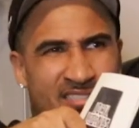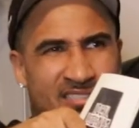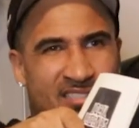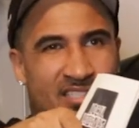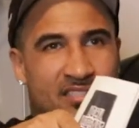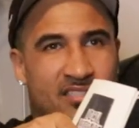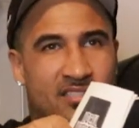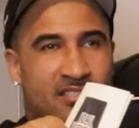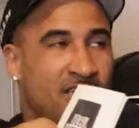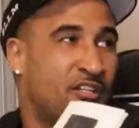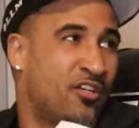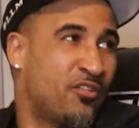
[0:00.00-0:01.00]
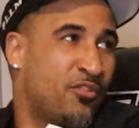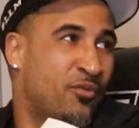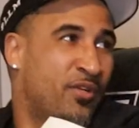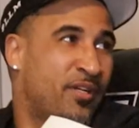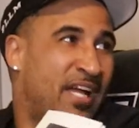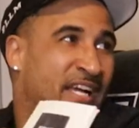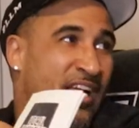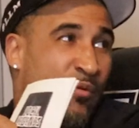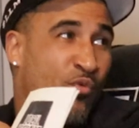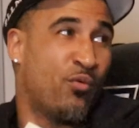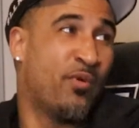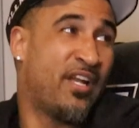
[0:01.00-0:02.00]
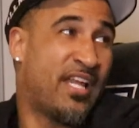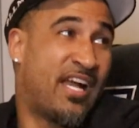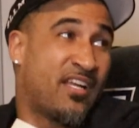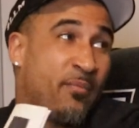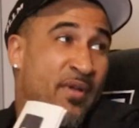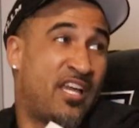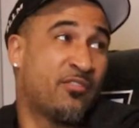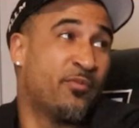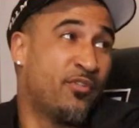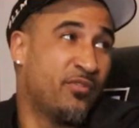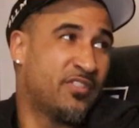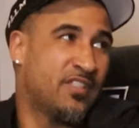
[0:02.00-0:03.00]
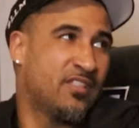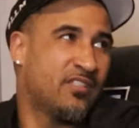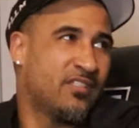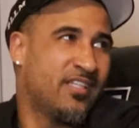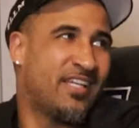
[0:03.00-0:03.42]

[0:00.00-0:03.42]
Fast. I'm gonna do it. I got more money. I can mass produce yeah. it.